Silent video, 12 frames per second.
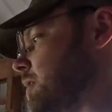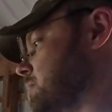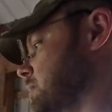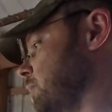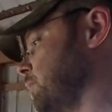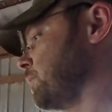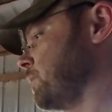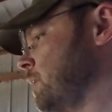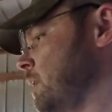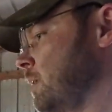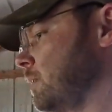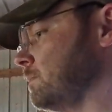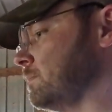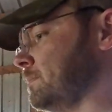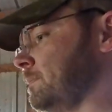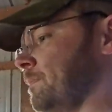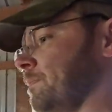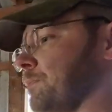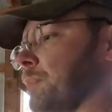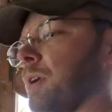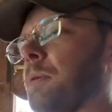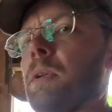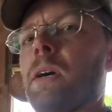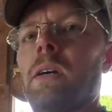itself. But
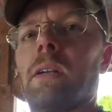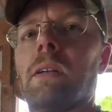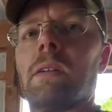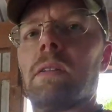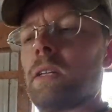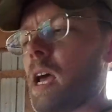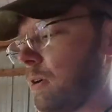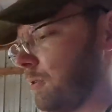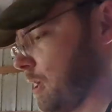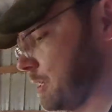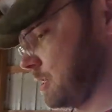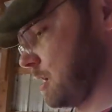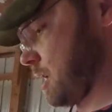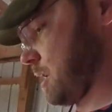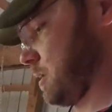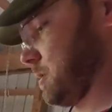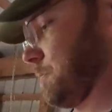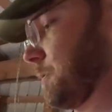I'm not gonna tackle that today because